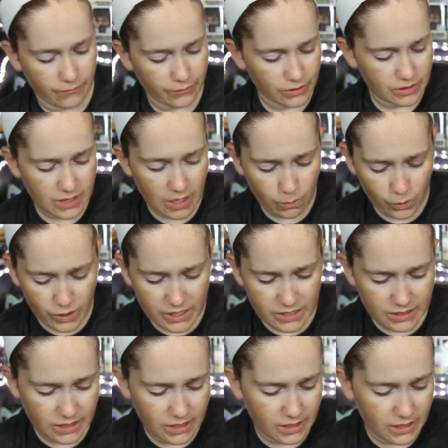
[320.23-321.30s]
For some
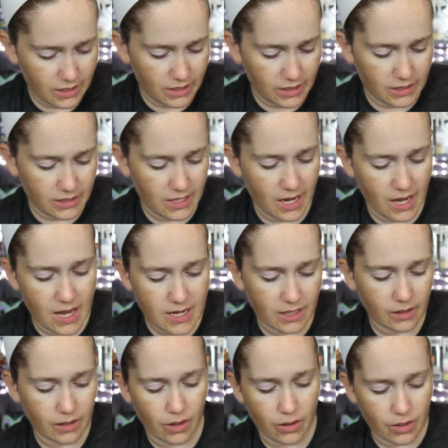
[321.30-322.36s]
reason, Kang and
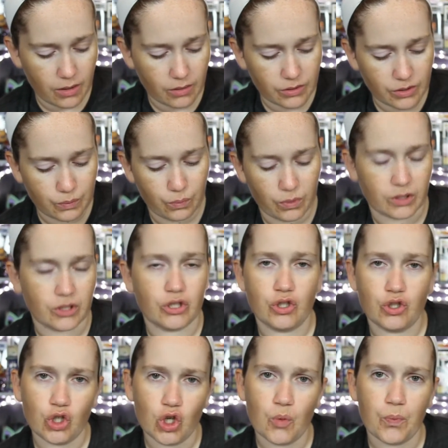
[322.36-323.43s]
Kodos were
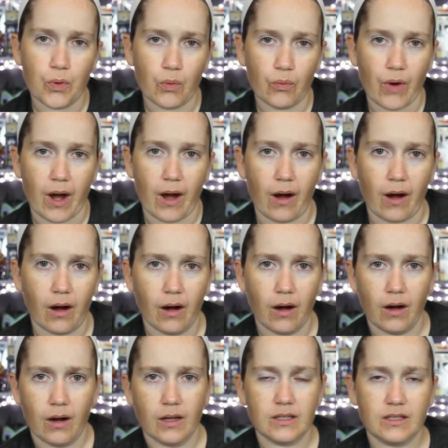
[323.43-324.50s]
super rare
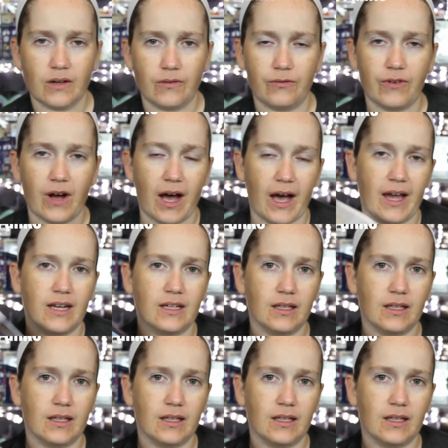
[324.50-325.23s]
to find.